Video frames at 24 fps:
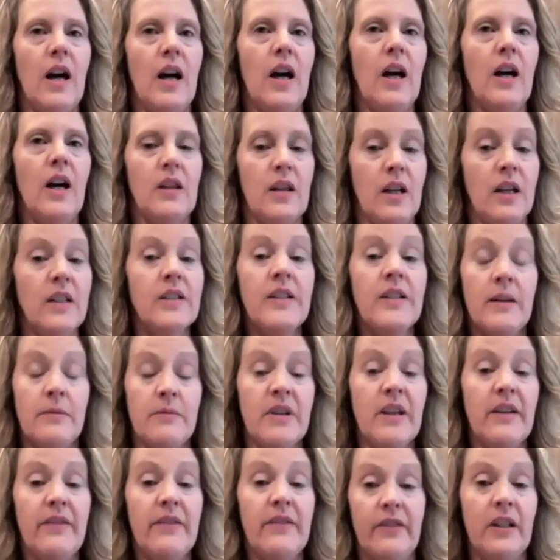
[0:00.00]
a lot of times
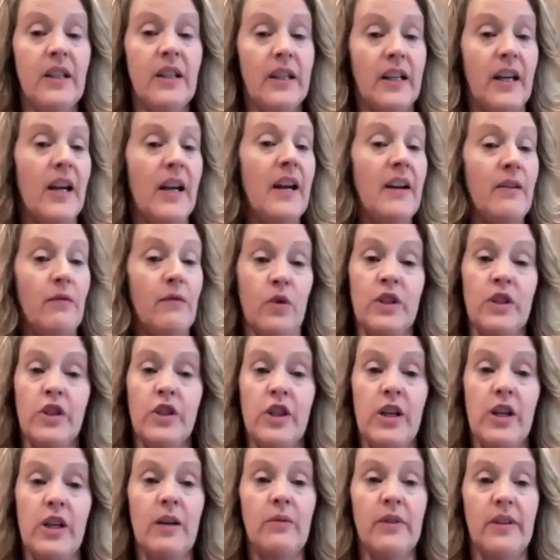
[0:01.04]
I feel like I have one
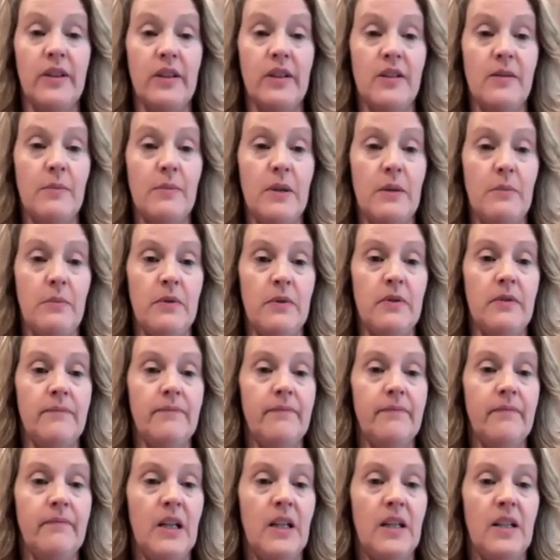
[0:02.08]
shot with these
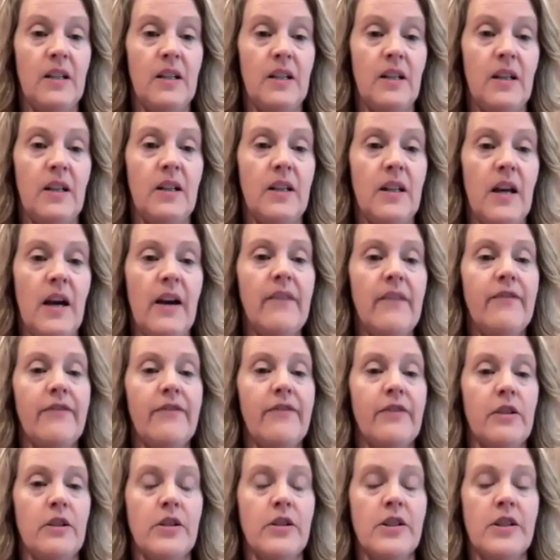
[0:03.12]
people, and that
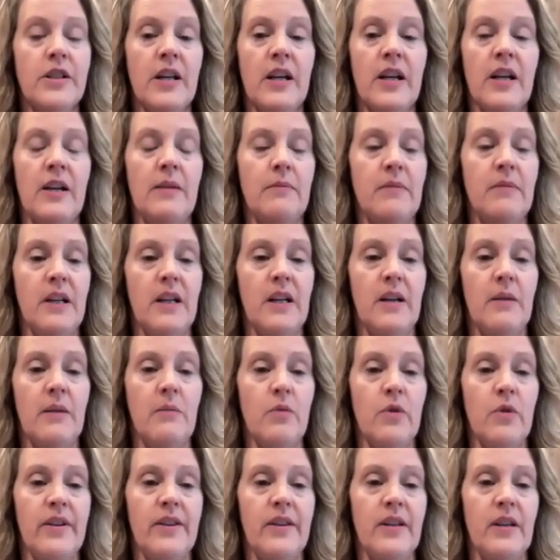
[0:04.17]
first time that I'm
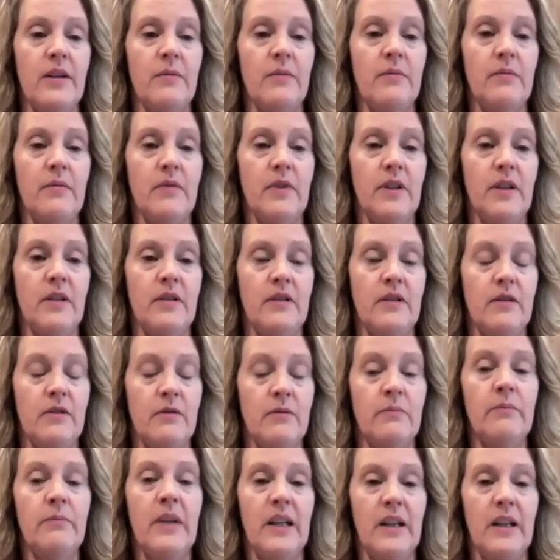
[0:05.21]
with them, either
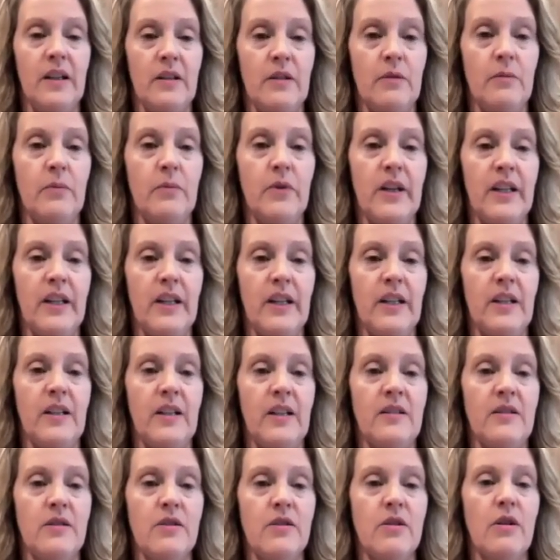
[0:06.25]
make it or break it.
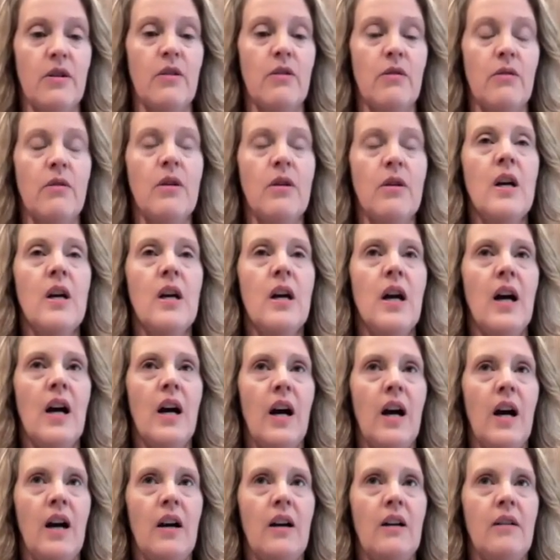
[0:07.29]
And so
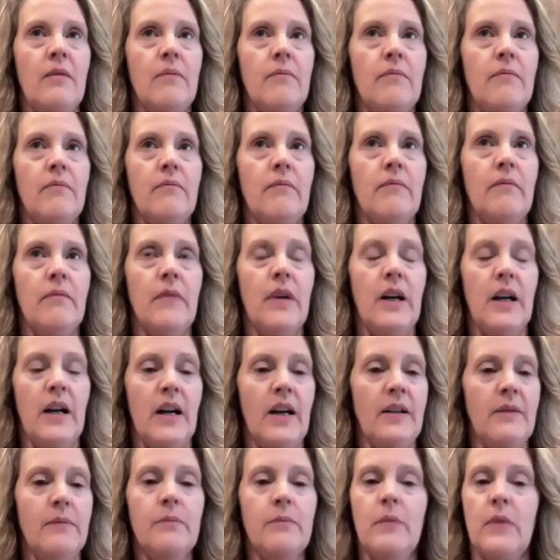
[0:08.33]
um
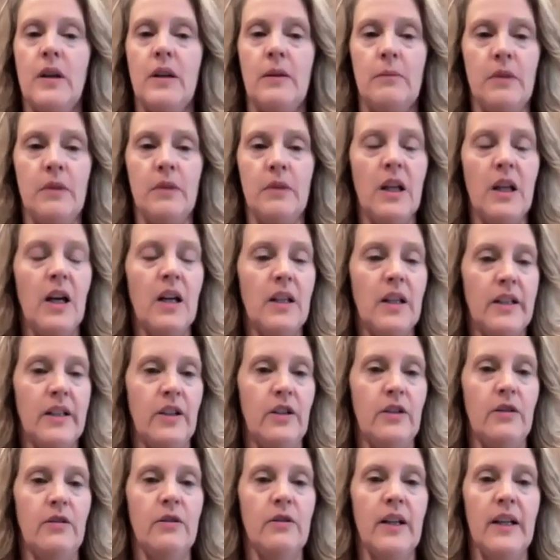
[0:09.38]
I'm a lot like
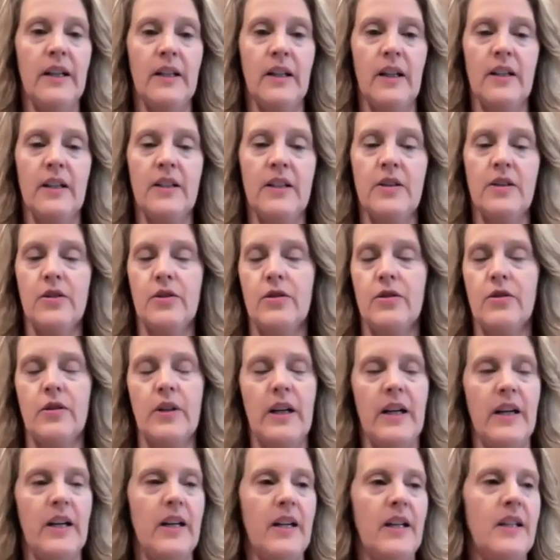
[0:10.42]
you. Like, I
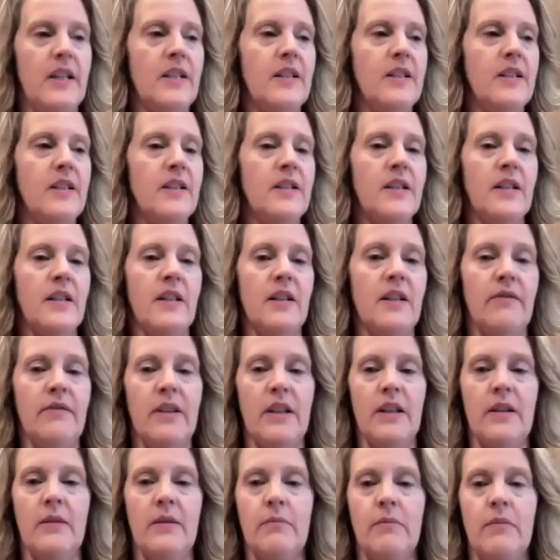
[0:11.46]
try to give
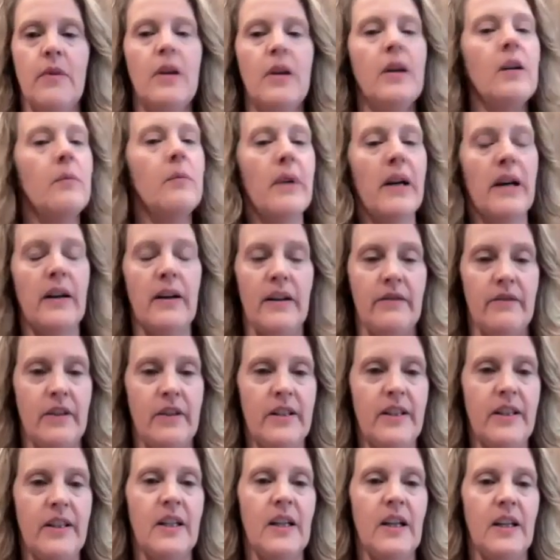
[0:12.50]
them about
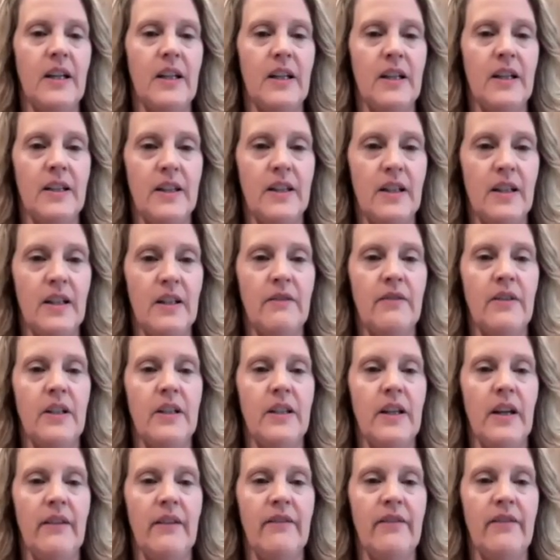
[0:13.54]
everything I can think of on
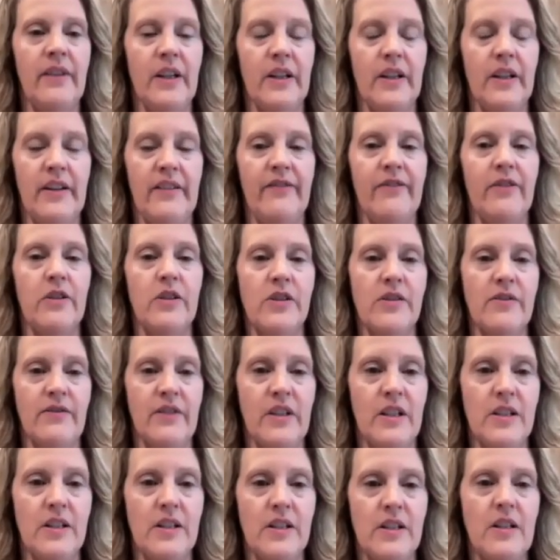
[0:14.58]
that very first
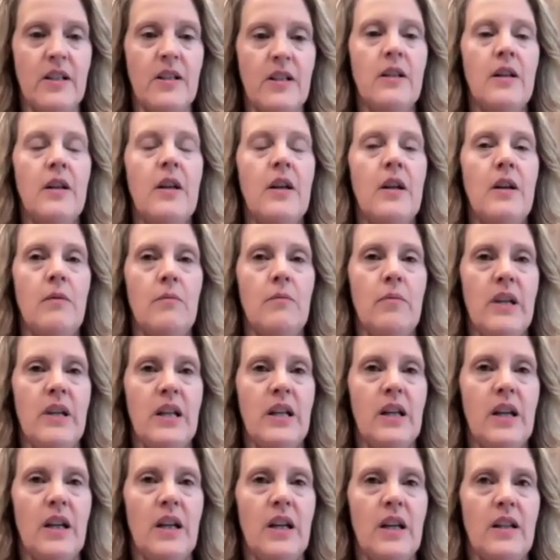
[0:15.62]
visit,
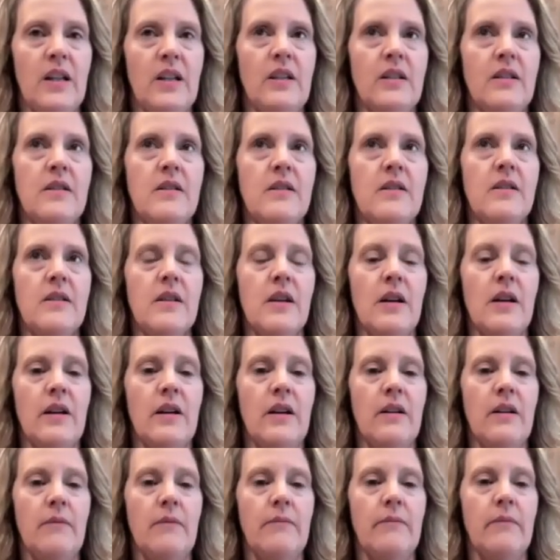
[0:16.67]
because
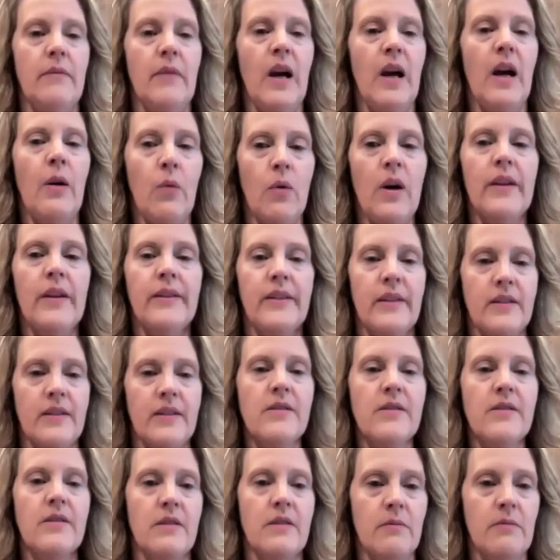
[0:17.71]
I want
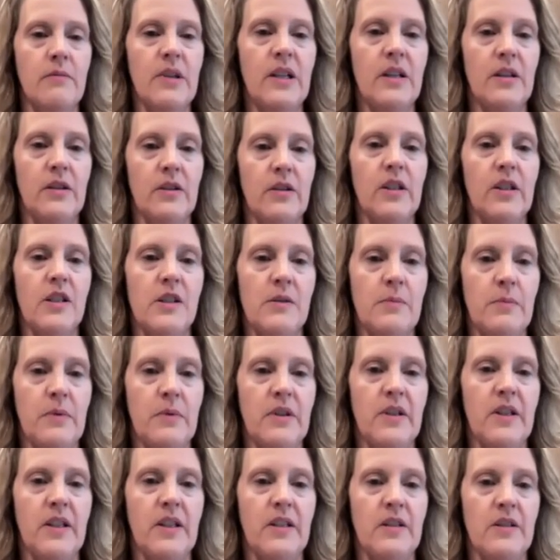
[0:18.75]
this to be a good
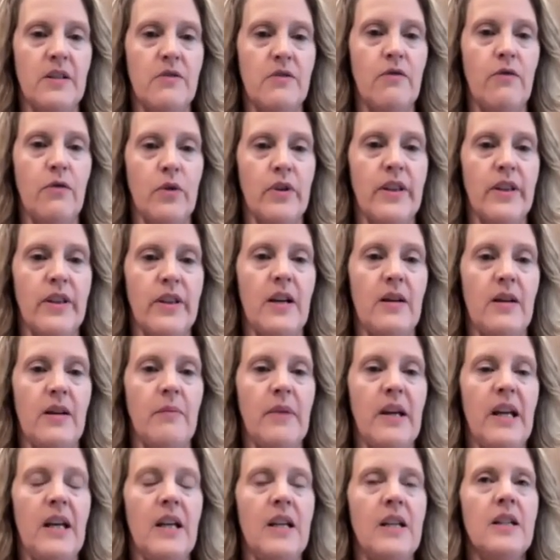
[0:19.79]
experience for them.
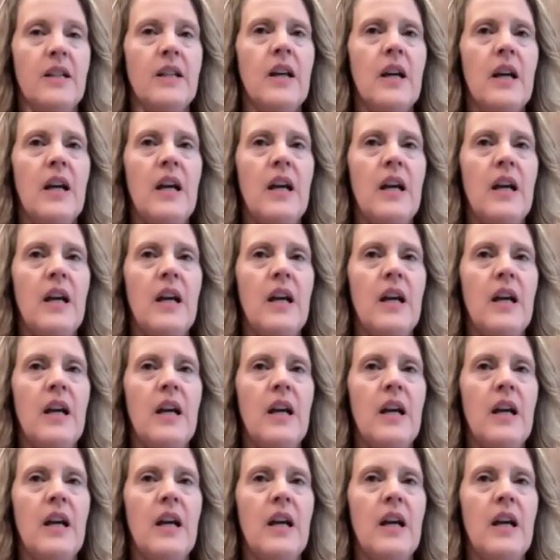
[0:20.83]
And